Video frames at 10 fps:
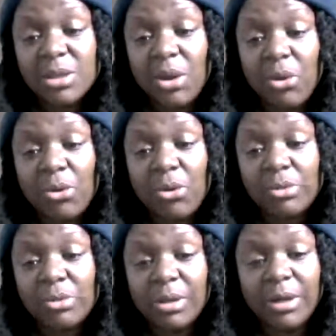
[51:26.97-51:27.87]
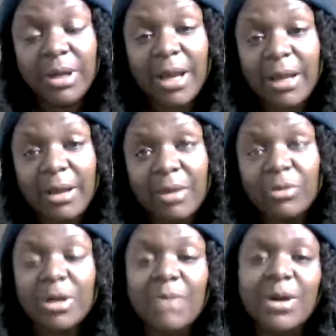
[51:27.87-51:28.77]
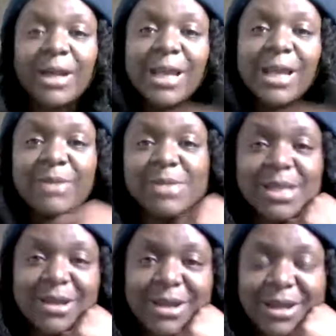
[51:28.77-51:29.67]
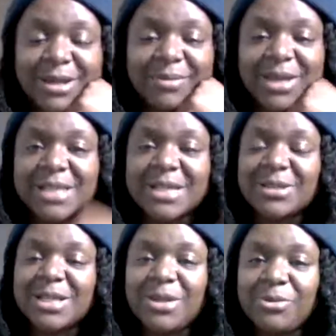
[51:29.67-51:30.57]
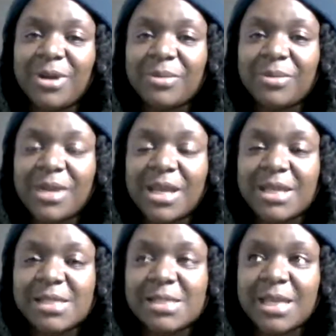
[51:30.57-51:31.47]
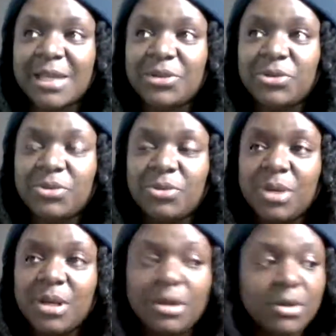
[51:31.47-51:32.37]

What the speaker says: So good night. Well, I can't even say good night, cupcakes. I'll see you, cupcakes, and you.